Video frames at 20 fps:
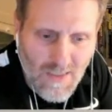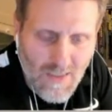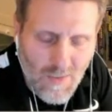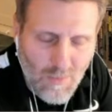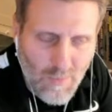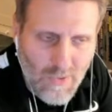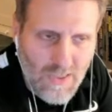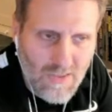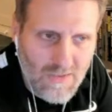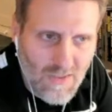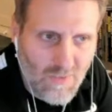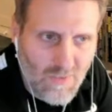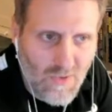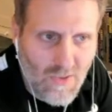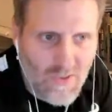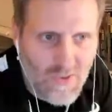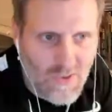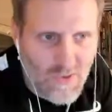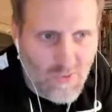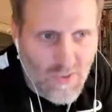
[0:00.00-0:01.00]
But I'll
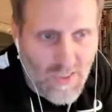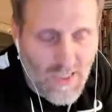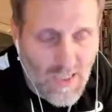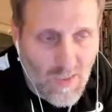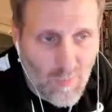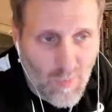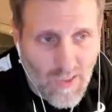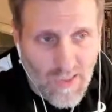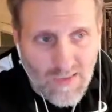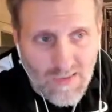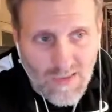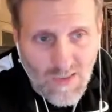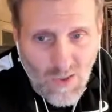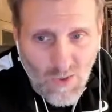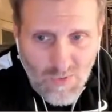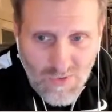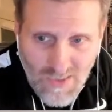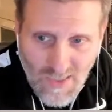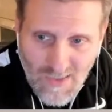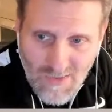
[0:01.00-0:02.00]
definitely do a campaign
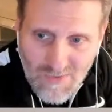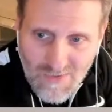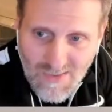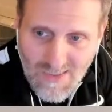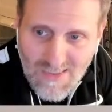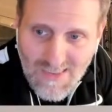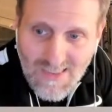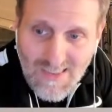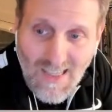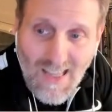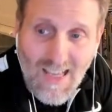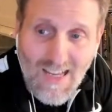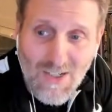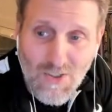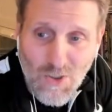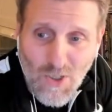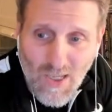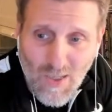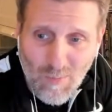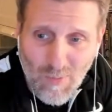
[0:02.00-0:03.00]
closeout
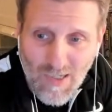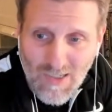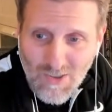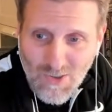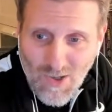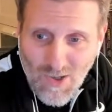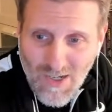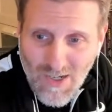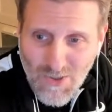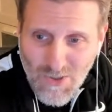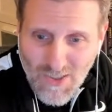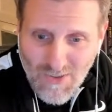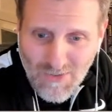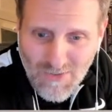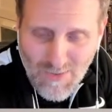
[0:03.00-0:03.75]
/ campaign crash out,